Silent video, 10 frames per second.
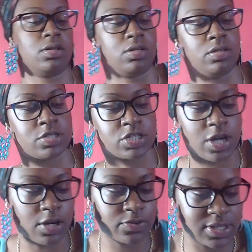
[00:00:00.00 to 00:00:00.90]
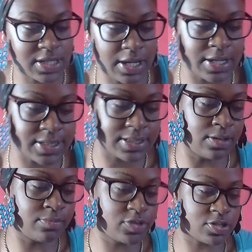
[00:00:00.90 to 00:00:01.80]
the chakras that I see,
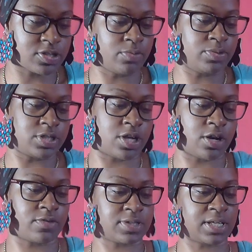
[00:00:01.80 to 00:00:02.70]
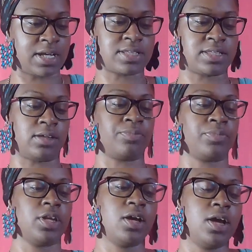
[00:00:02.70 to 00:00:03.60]
I'm going to just start with the chakras that I see.
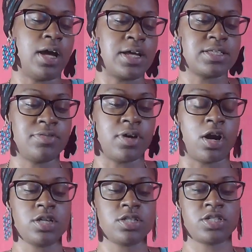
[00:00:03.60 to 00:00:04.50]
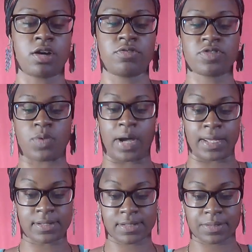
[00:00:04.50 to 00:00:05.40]
I see the heart chakra
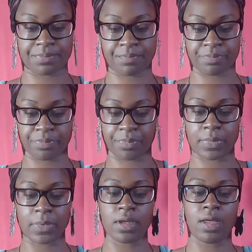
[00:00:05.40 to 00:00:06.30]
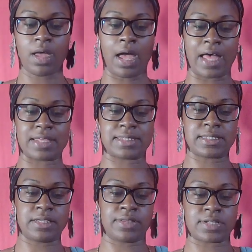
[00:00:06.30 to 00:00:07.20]
twice. I
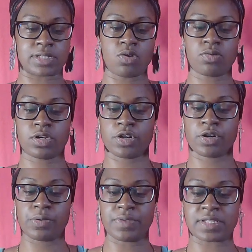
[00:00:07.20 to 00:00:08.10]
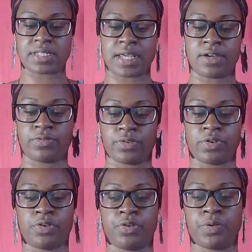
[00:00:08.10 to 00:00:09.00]
see the solar, the
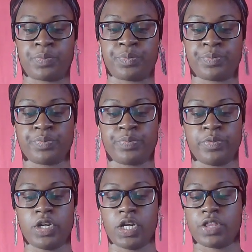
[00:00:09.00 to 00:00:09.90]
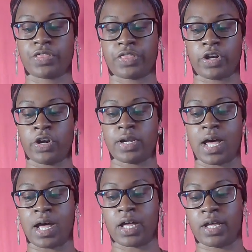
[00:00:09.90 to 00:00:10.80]
sacral, third
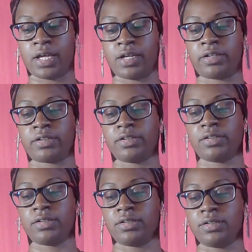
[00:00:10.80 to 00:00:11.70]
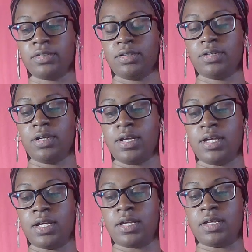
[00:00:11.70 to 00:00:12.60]
eye,
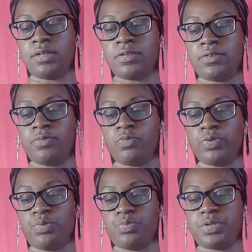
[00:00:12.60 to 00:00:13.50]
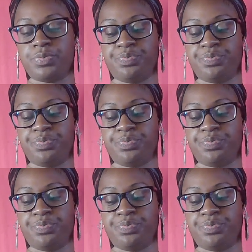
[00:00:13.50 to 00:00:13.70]
and root.